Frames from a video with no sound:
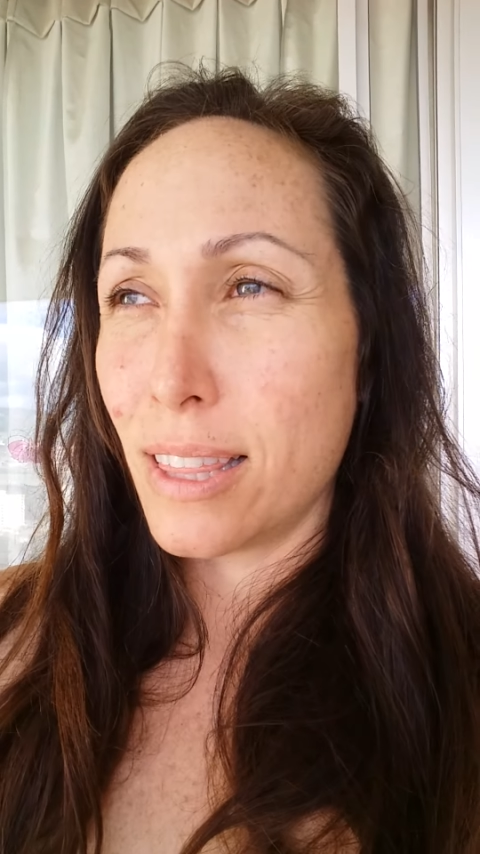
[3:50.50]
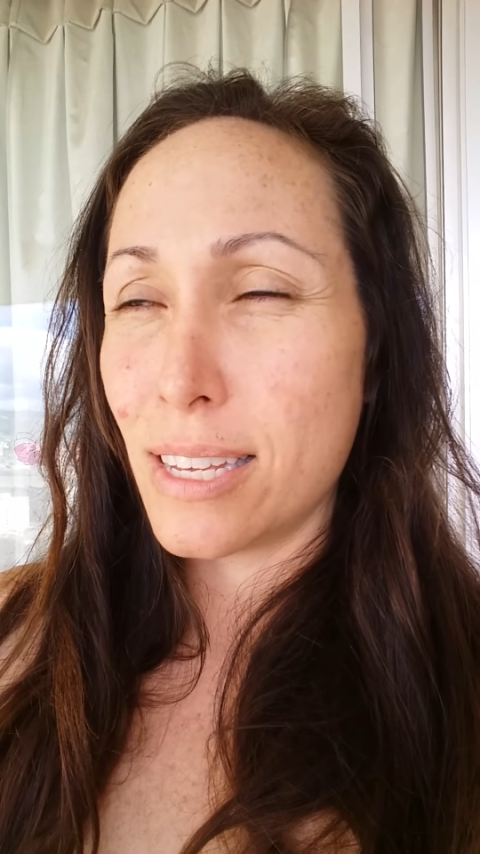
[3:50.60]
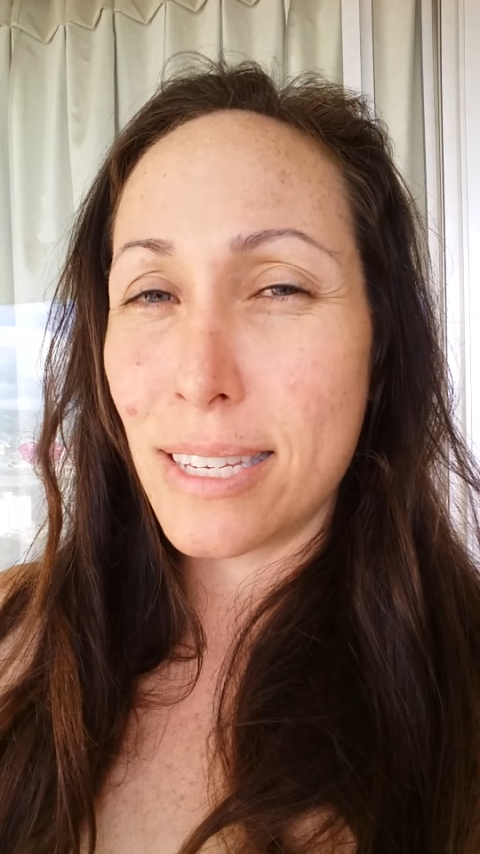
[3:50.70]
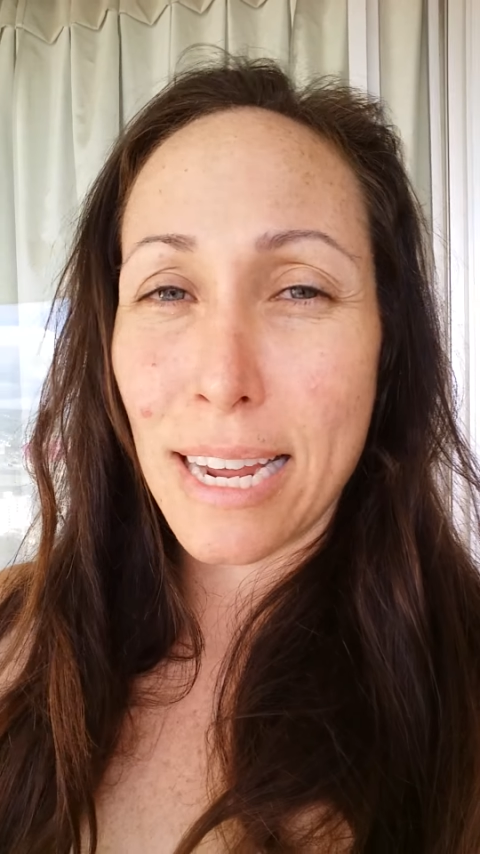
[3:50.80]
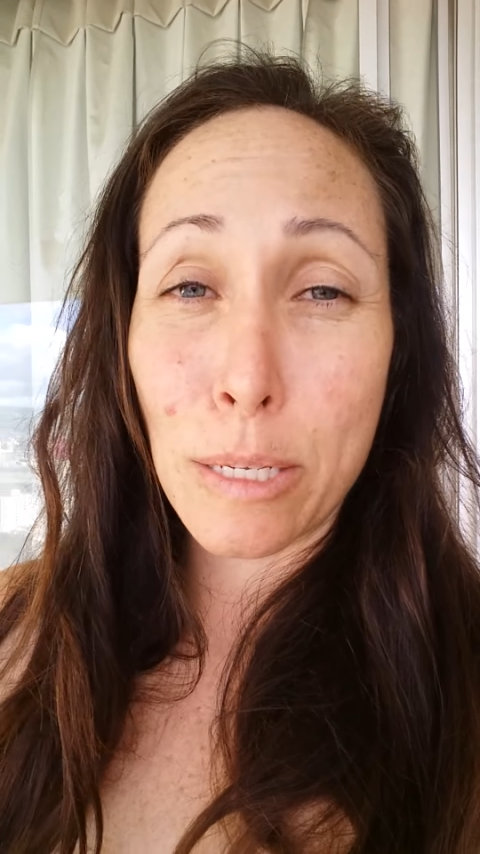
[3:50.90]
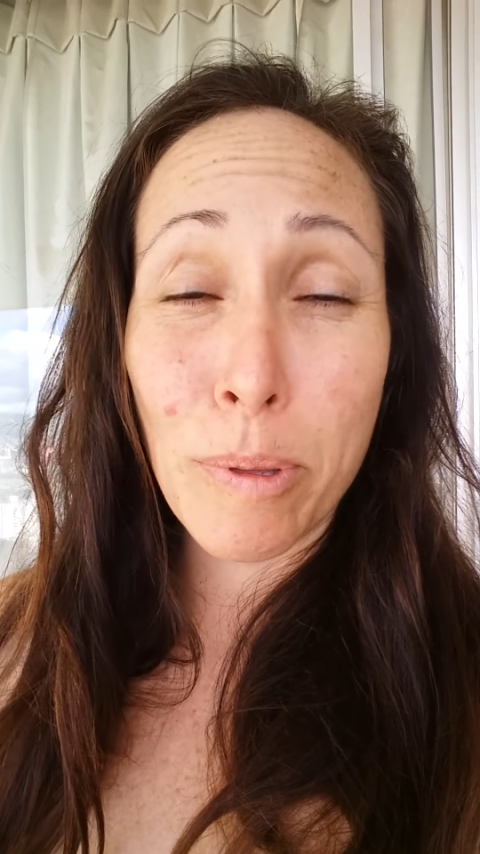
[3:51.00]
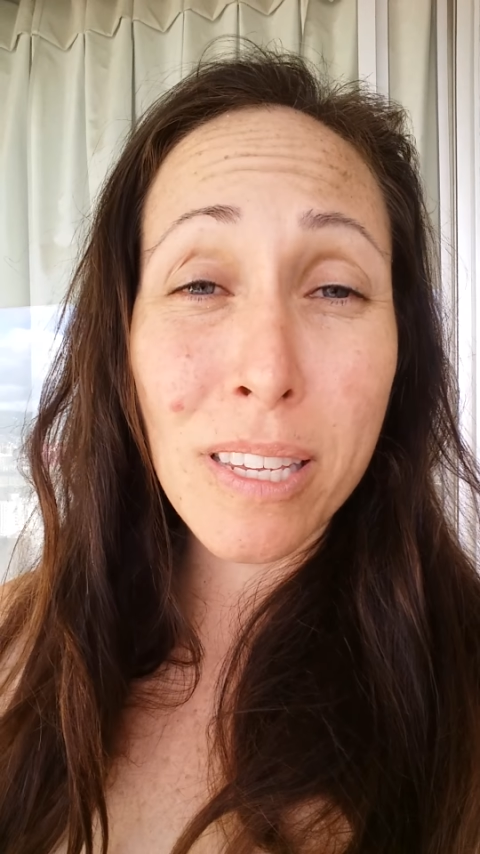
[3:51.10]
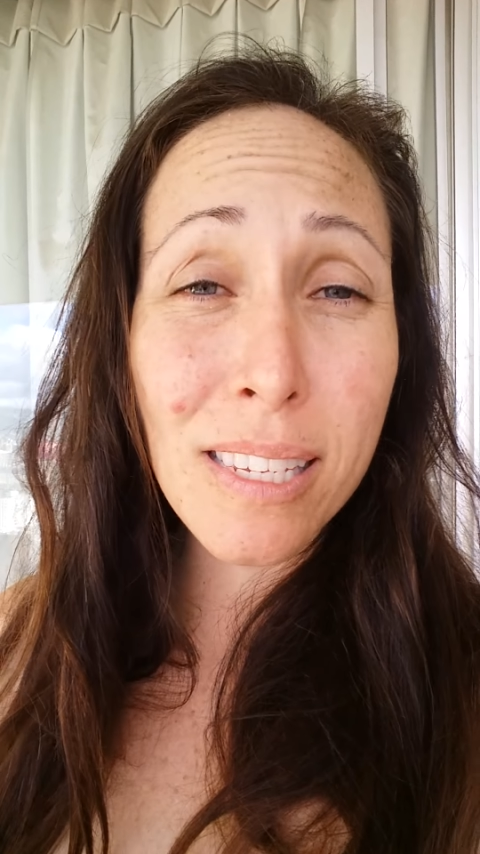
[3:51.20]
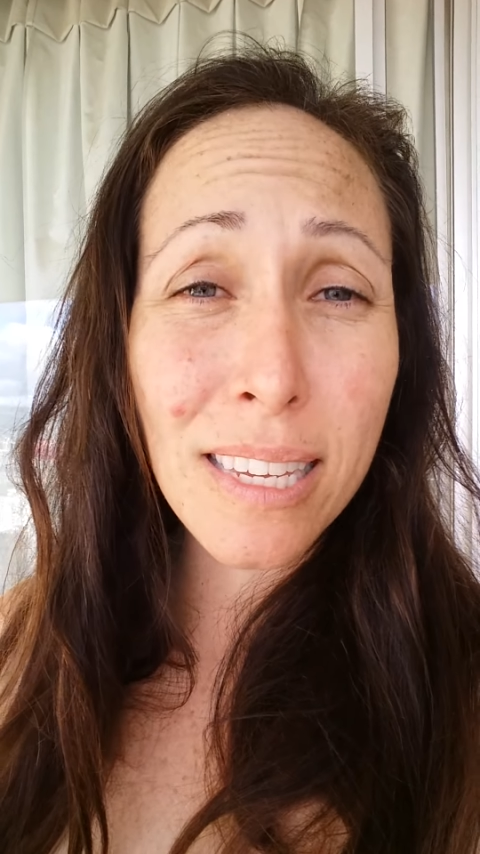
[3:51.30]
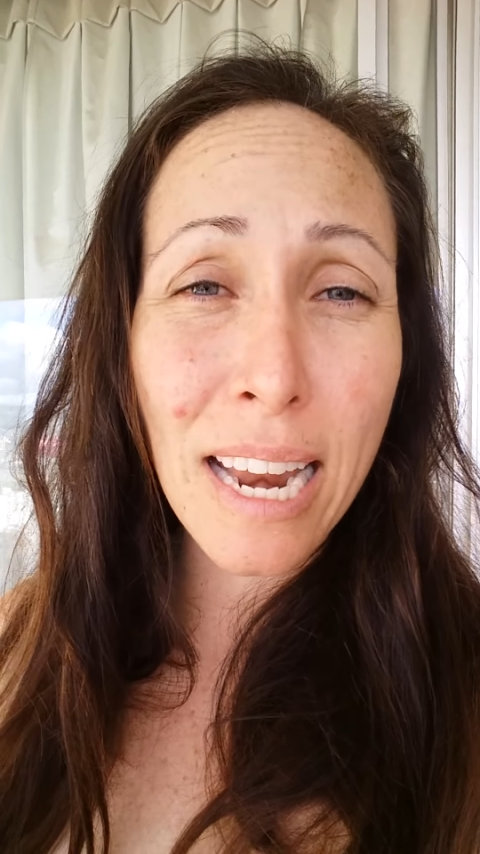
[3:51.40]
these days, but
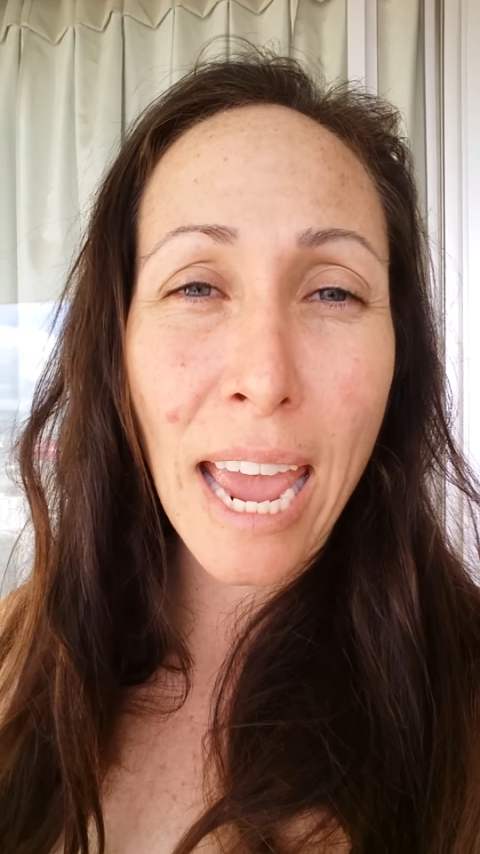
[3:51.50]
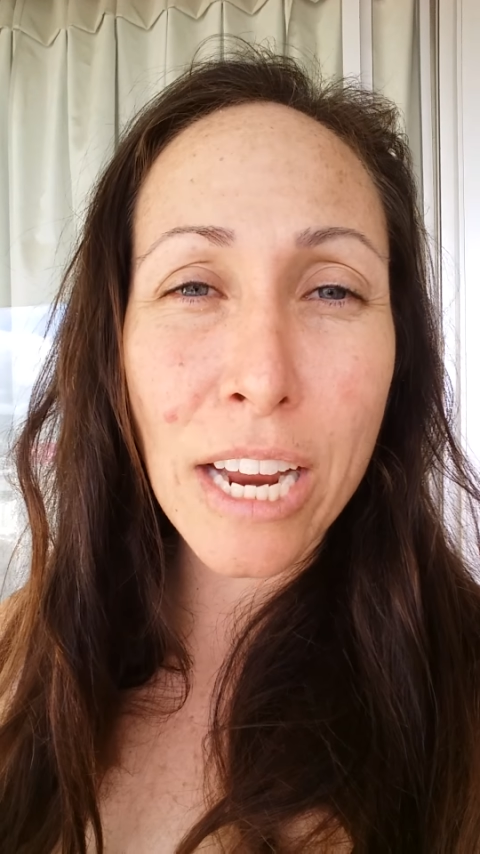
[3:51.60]
this is an